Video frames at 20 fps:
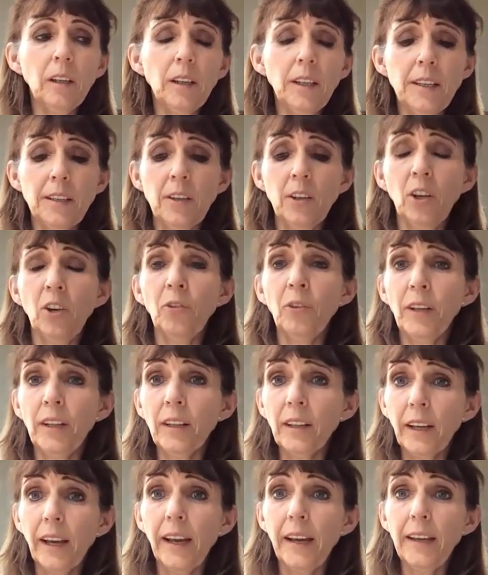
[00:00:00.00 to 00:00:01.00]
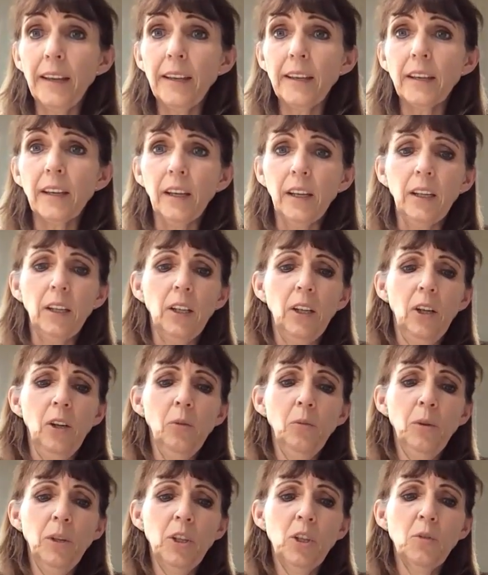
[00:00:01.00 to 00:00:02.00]
It's a griddle cake,
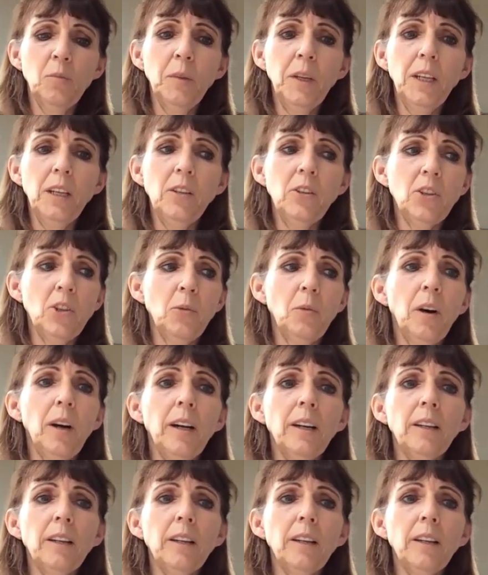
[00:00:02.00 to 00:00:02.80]
which means you